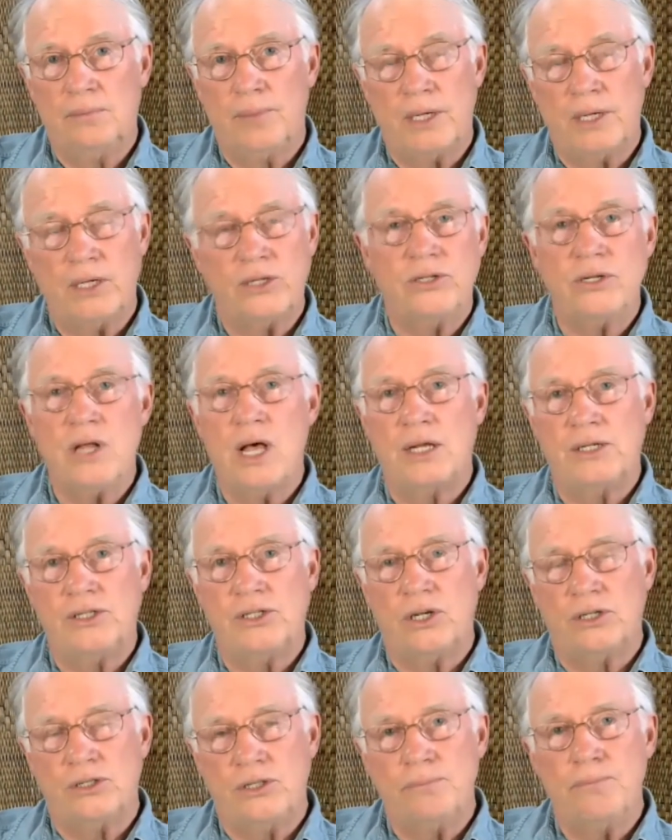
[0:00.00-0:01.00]
but it's not
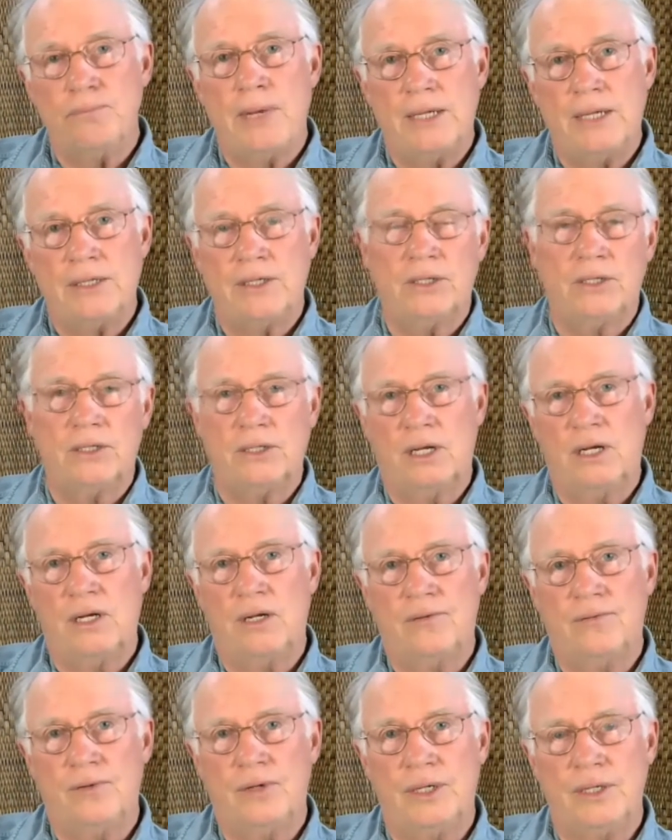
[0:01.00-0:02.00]
judgmental
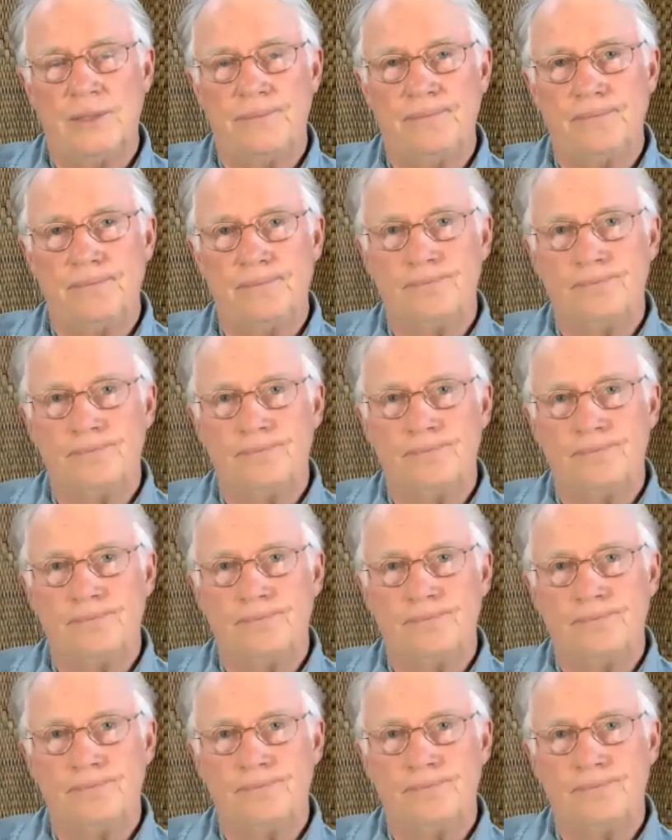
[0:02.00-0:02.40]
of it.